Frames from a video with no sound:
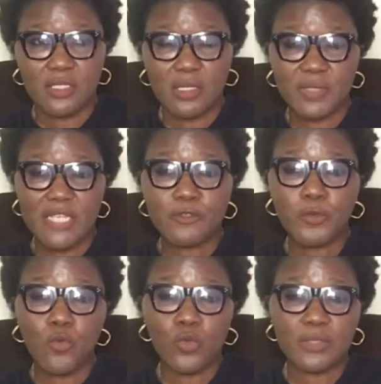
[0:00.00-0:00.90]
Sometimes
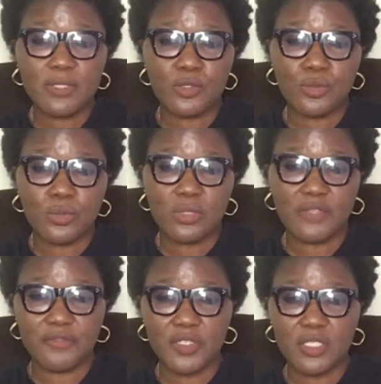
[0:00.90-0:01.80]
people want me to
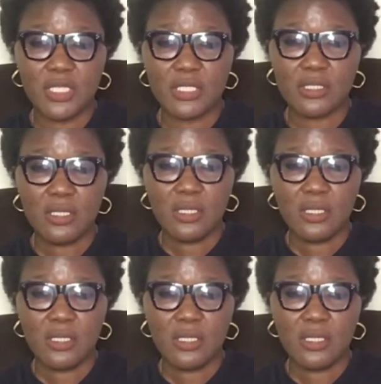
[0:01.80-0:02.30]
differentiate